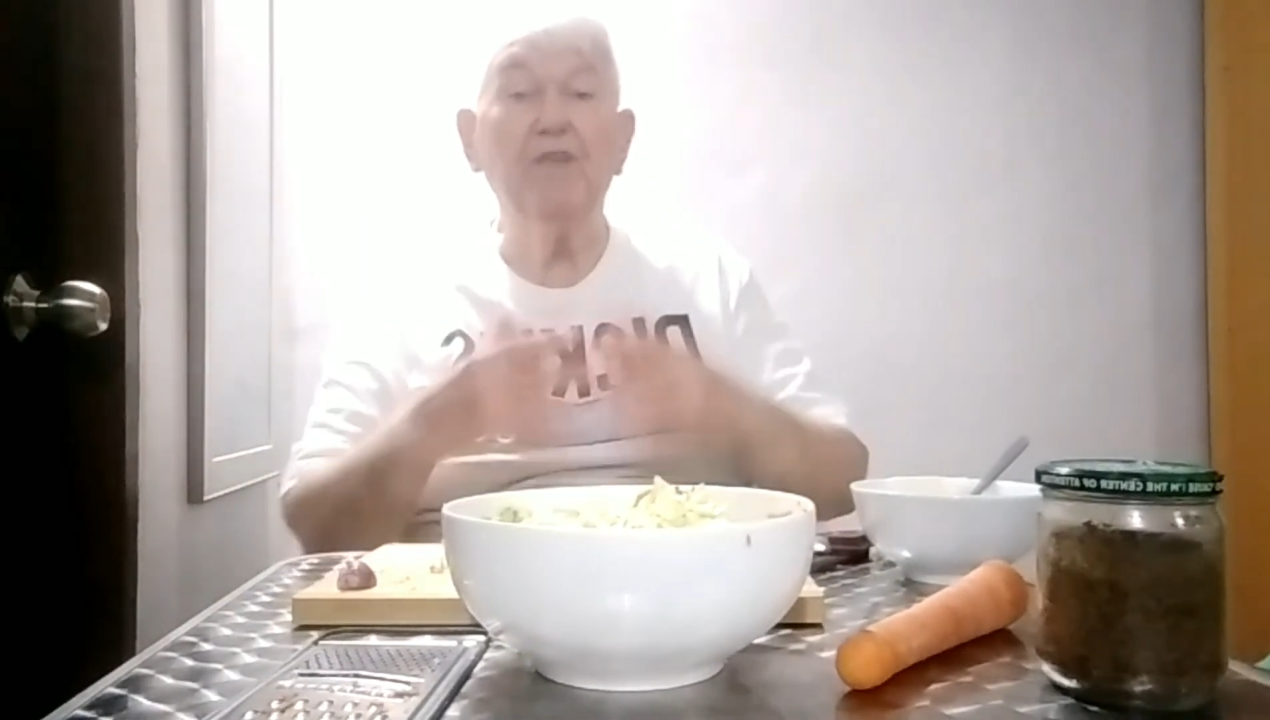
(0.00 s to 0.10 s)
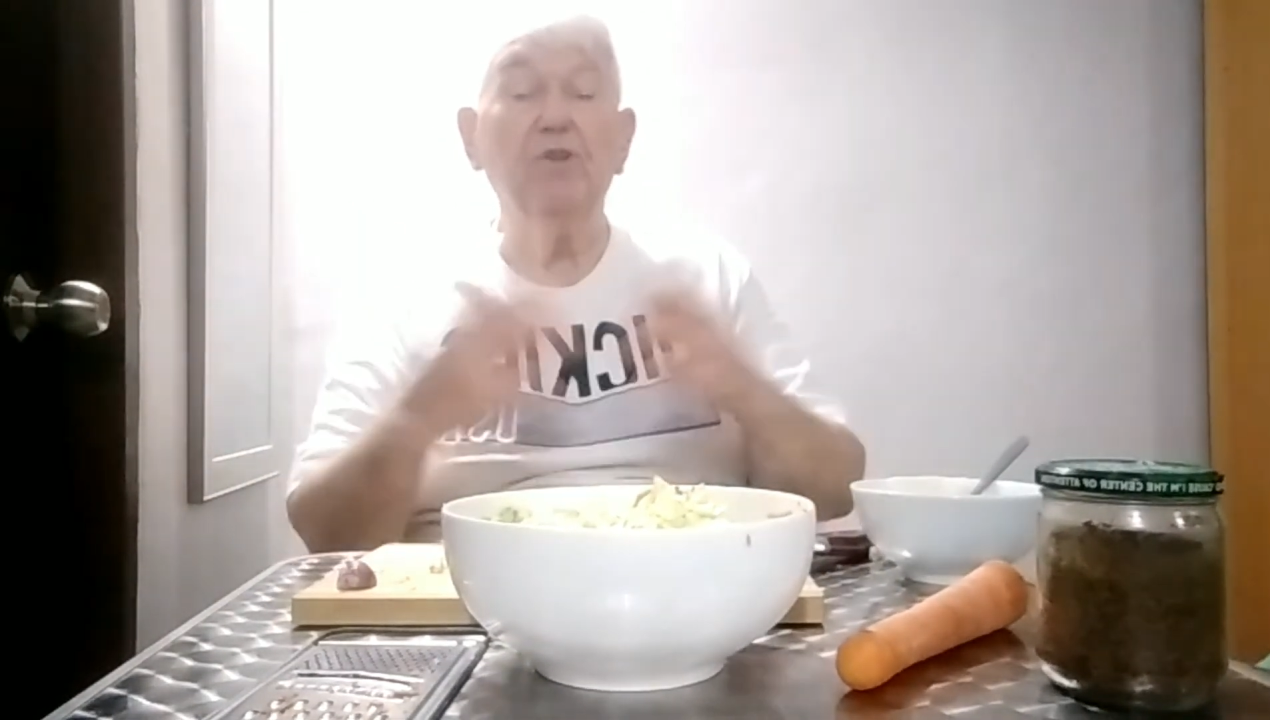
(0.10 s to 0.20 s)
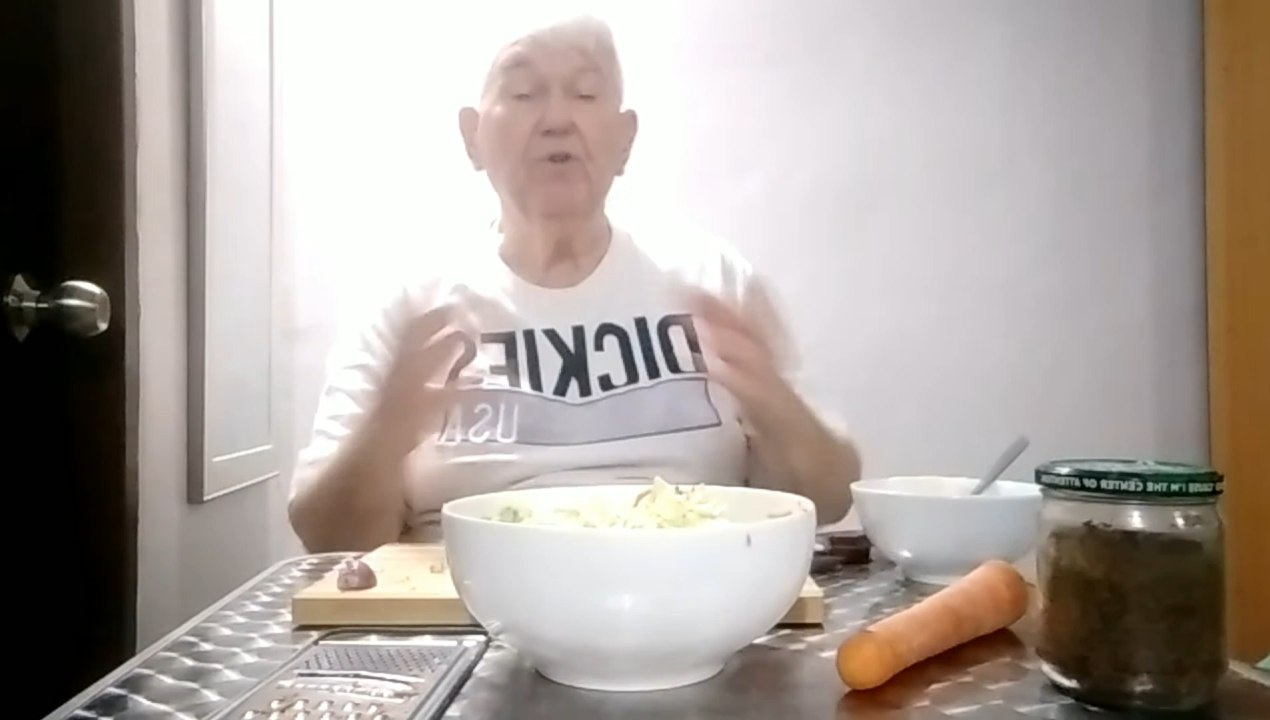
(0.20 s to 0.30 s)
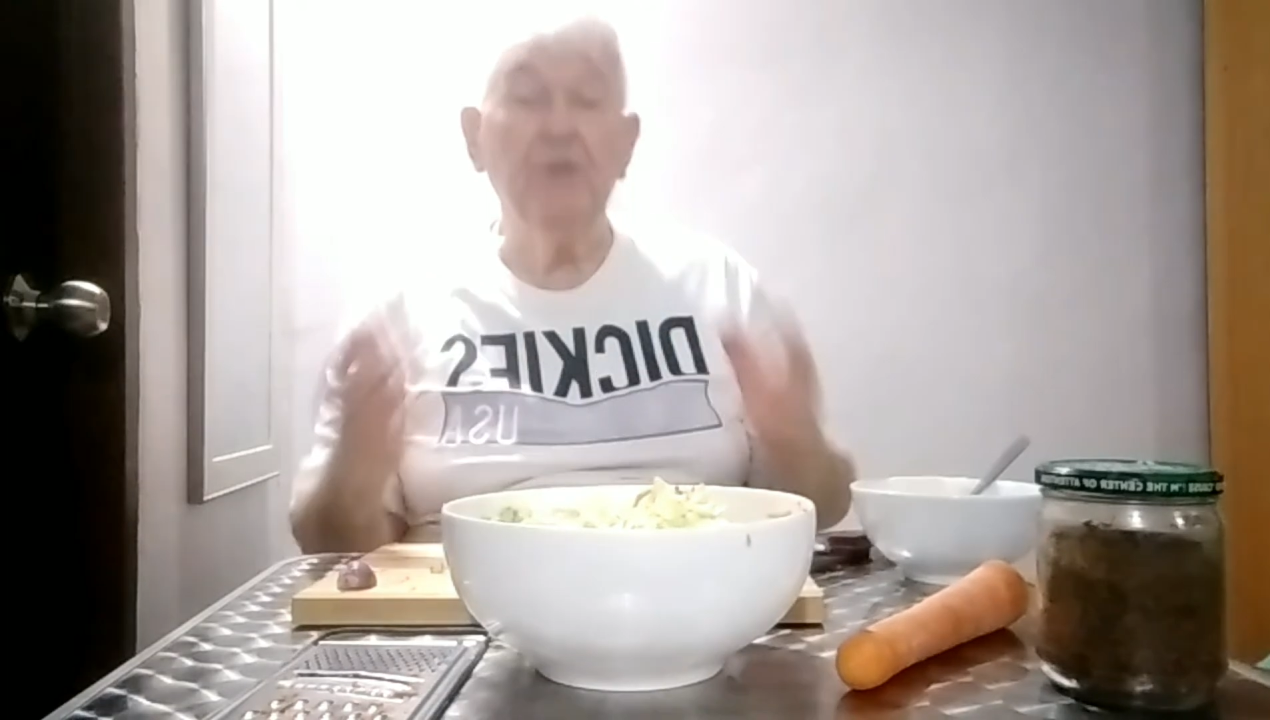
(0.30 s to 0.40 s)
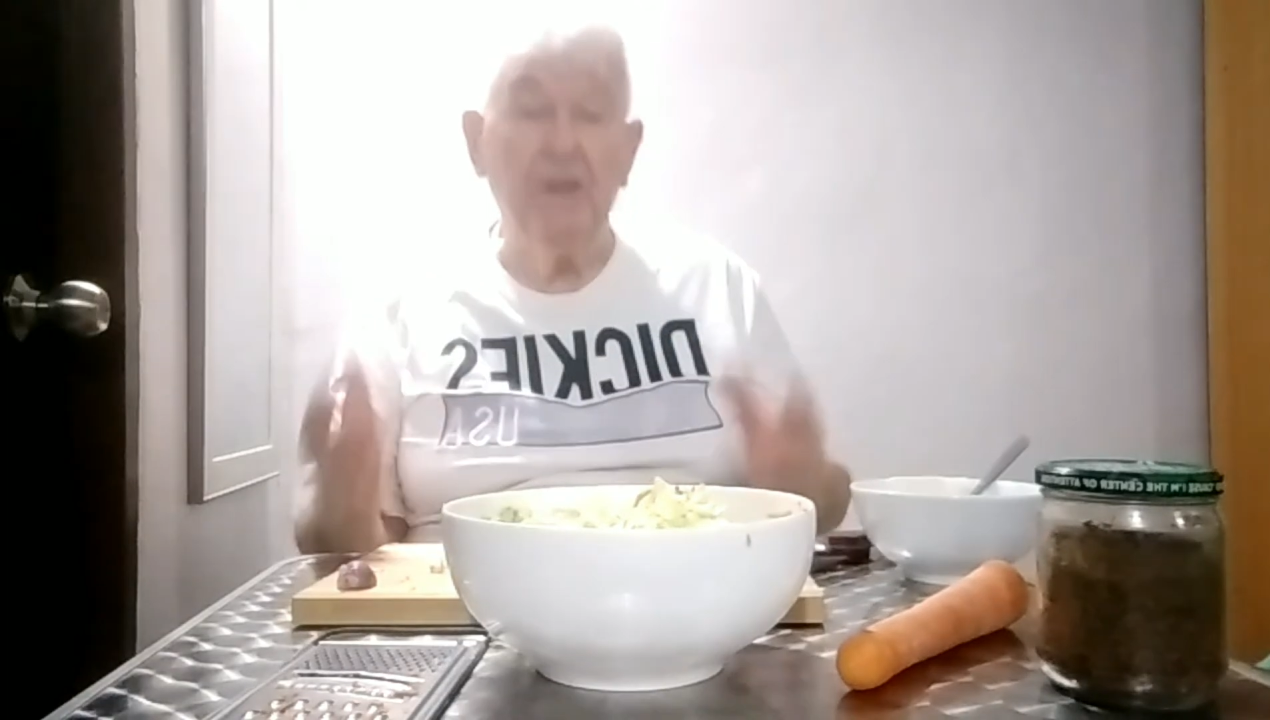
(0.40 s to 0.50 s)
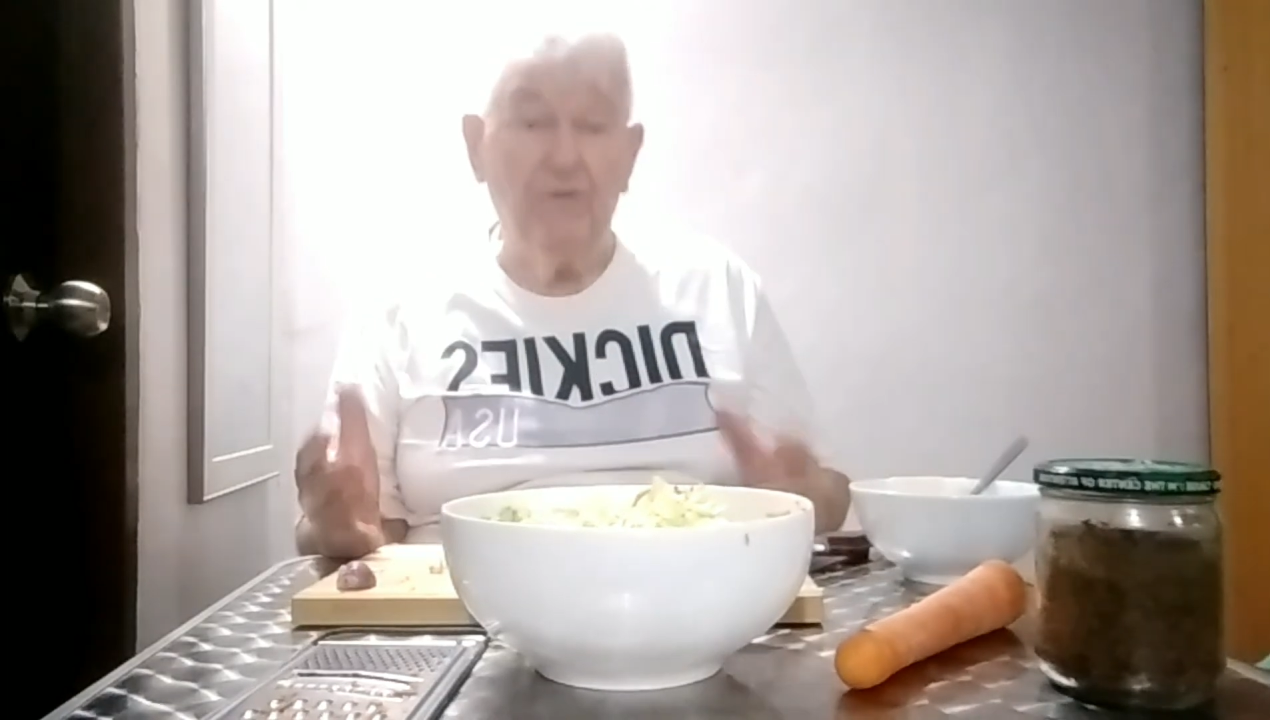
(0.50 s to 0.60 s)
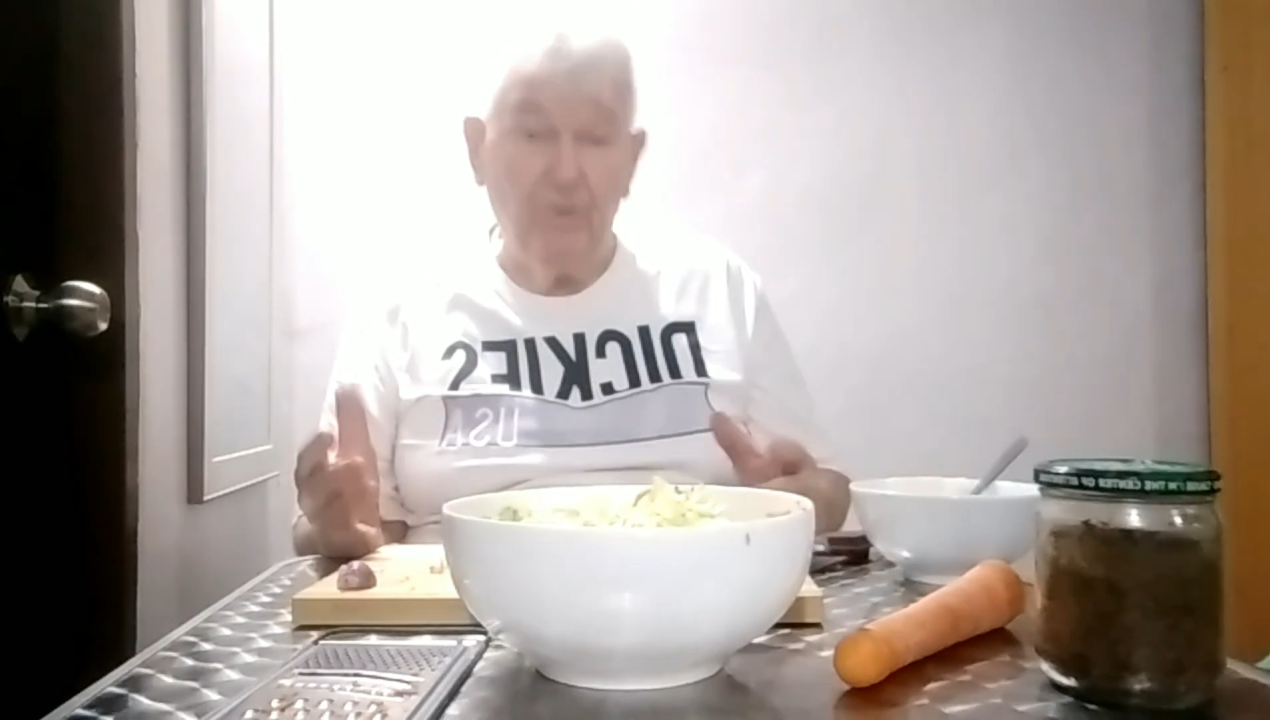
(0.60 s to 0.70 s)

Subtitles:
it's losing its